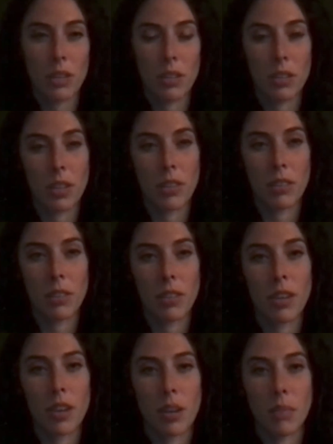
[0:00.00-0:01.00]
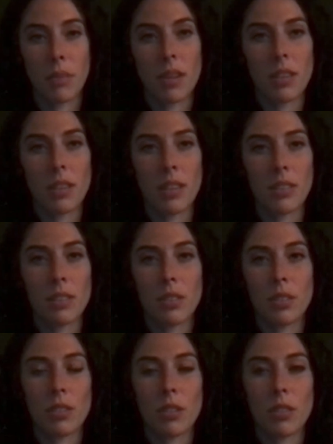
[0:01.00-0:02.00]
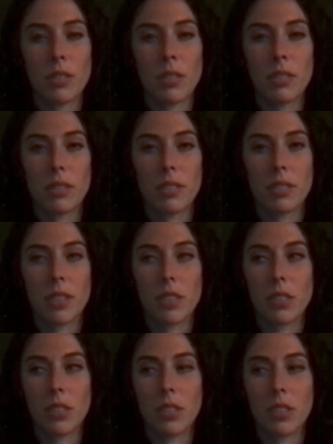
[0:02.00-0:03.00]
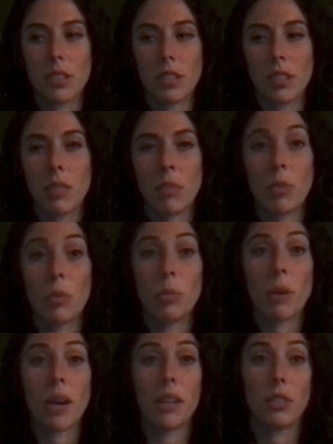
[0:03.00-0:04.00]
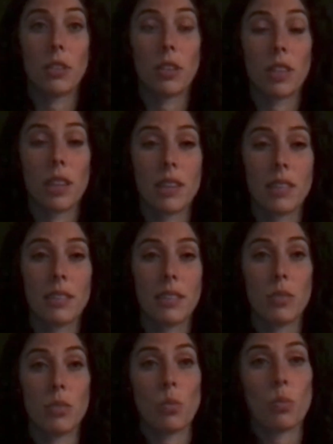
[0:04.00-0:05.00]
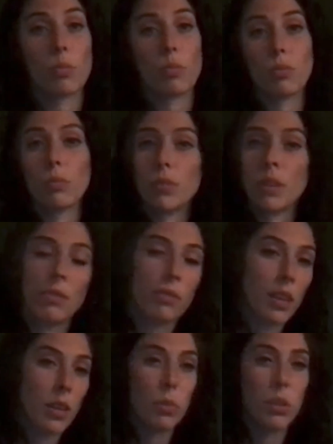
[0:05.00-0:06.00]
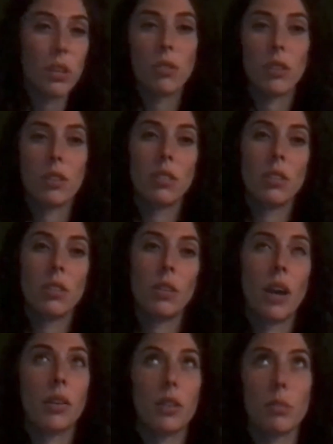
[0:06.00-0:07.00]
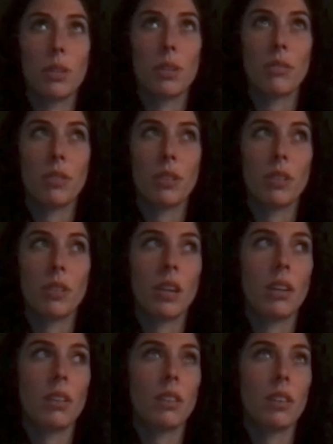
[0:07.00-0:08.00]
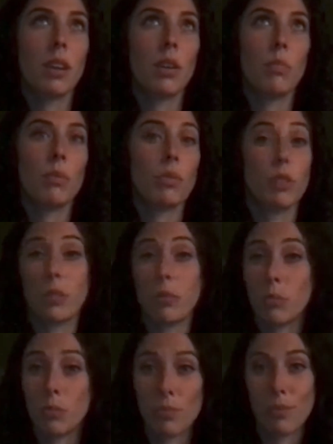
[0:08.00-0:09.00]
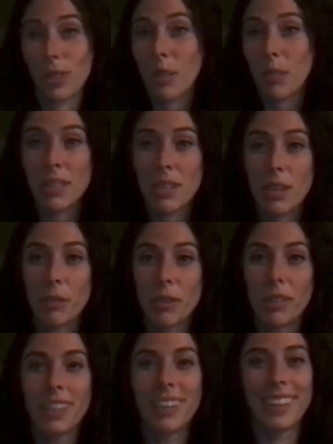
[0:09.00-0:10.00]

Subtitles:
You know, I think it's good to keep an open mind and look at things if they could be different. You know, how could they be different and how could that help, or would that be terrible?